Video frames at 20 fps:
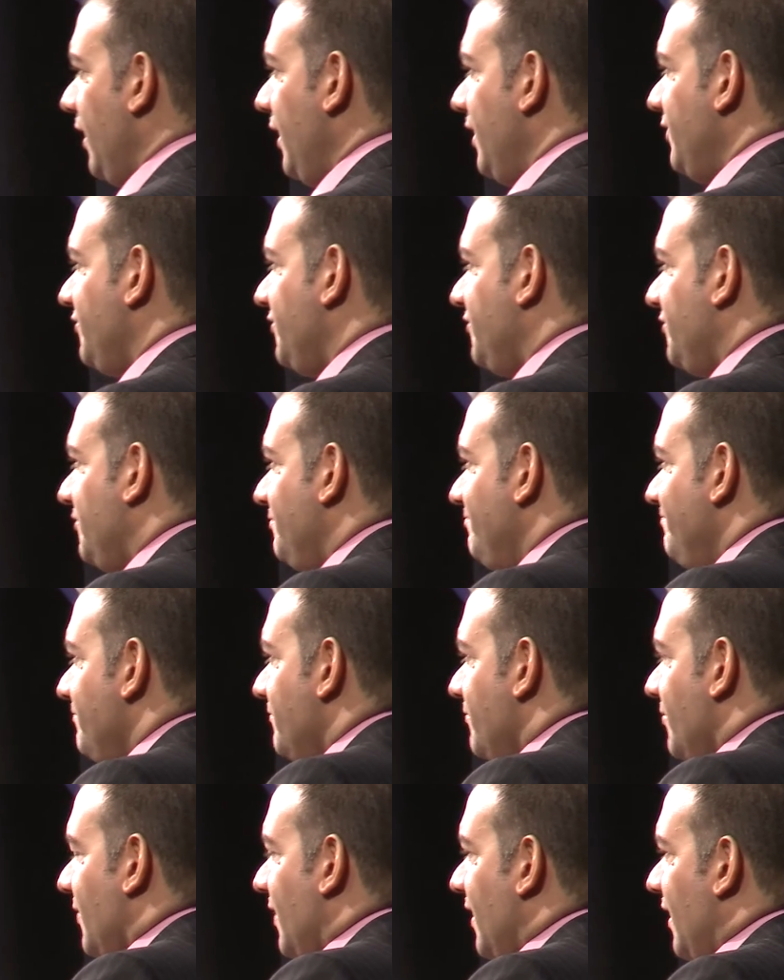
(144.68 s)

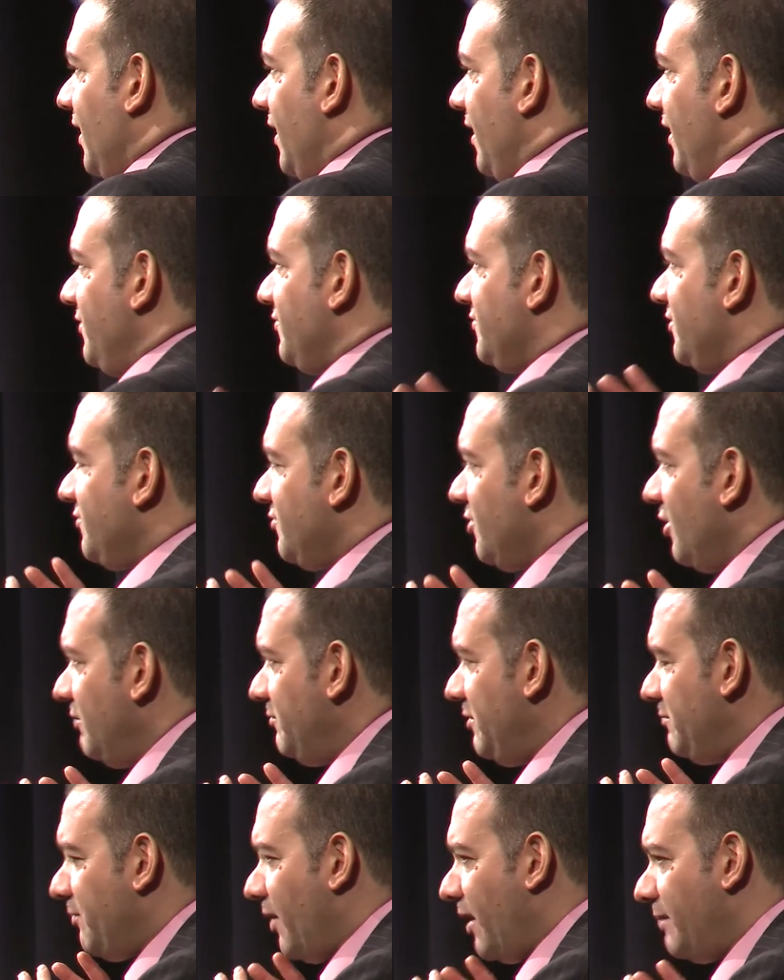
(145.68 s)
it's
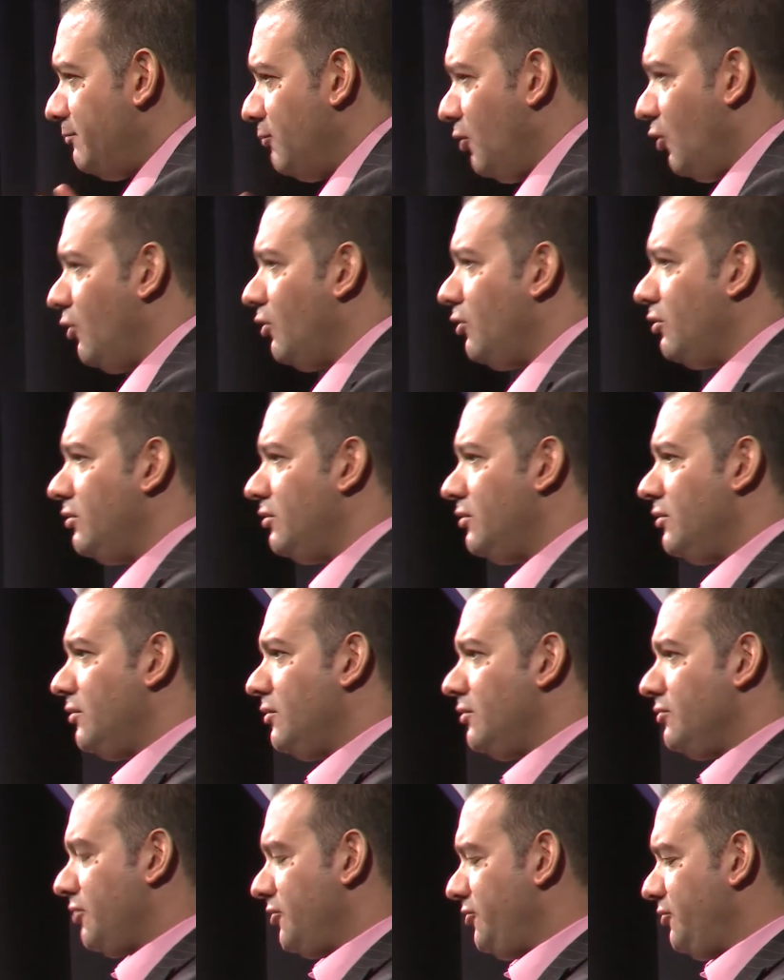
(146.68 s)
determined by more
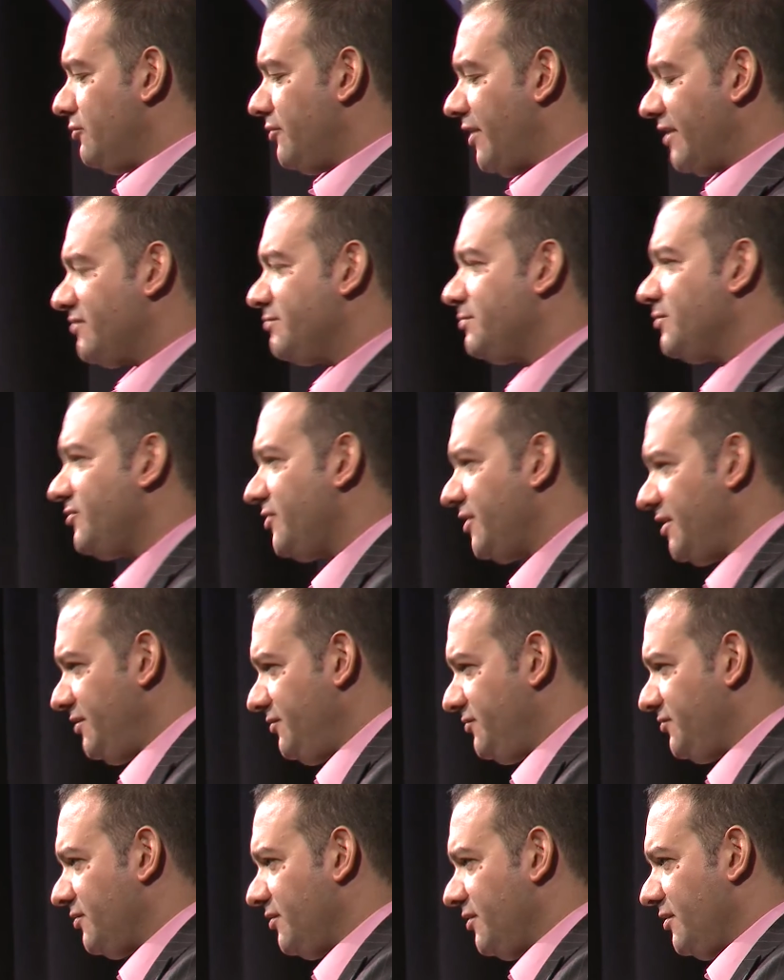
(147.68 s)
than your
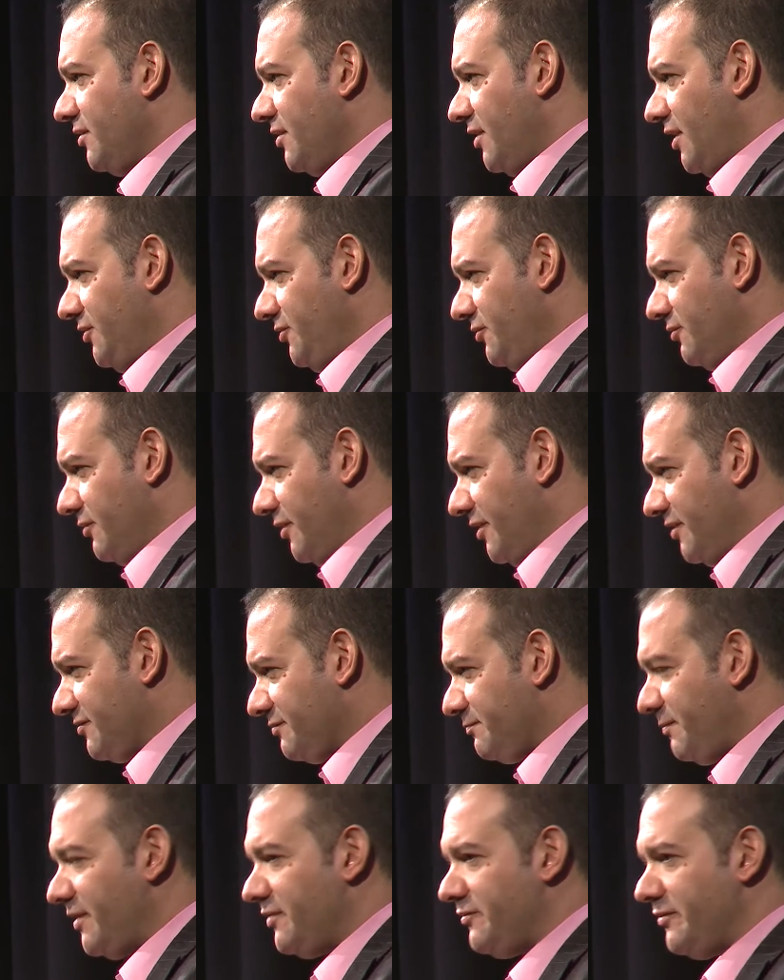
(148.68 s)
expertise and your
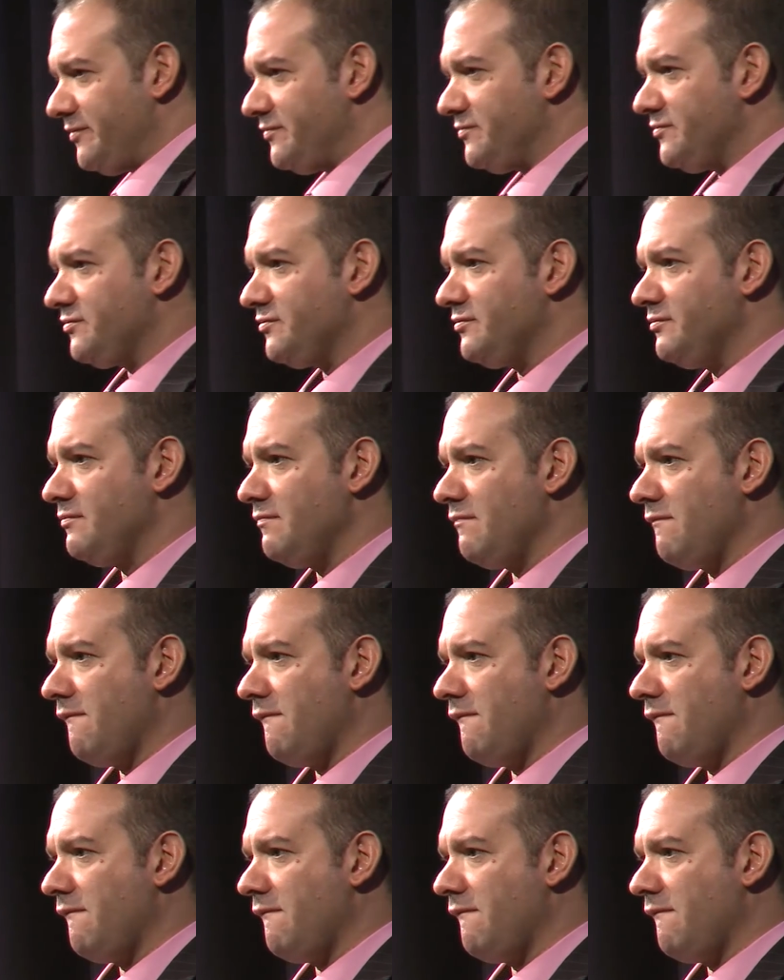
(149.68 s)
experience.